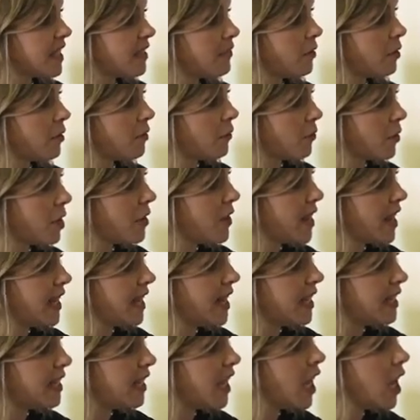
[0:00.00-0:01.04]
level where they
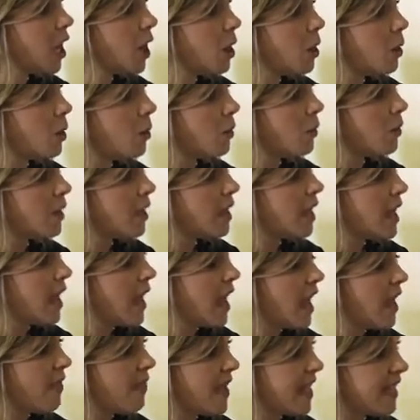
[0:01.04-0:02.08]
need to go.
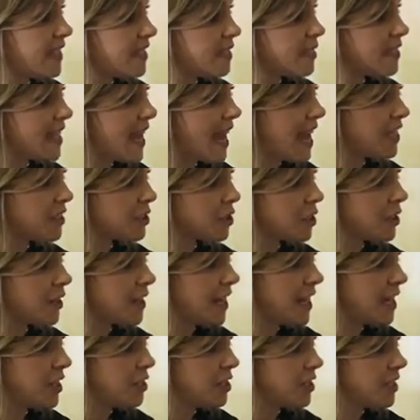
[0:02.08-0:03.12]
And that's Tasker
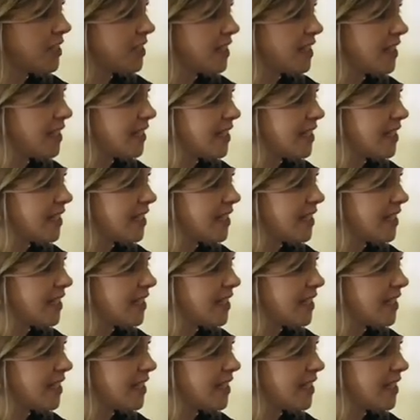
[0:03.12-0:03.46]
Agency.